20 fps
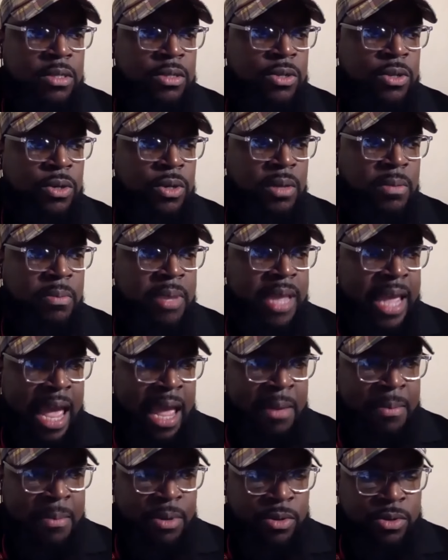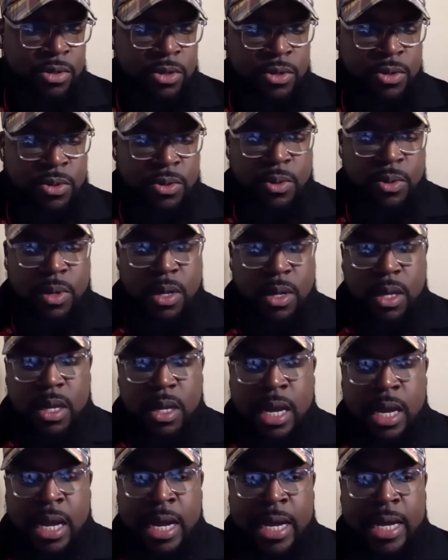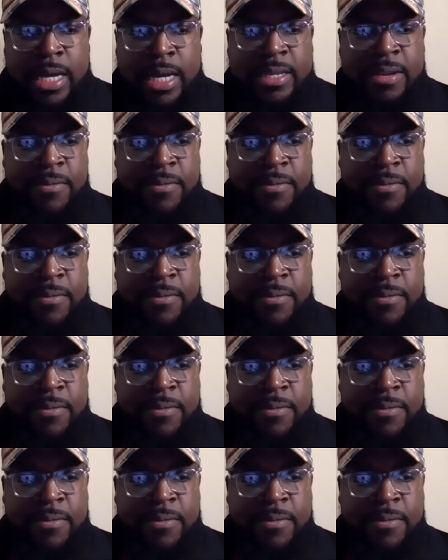to truly be able to uh,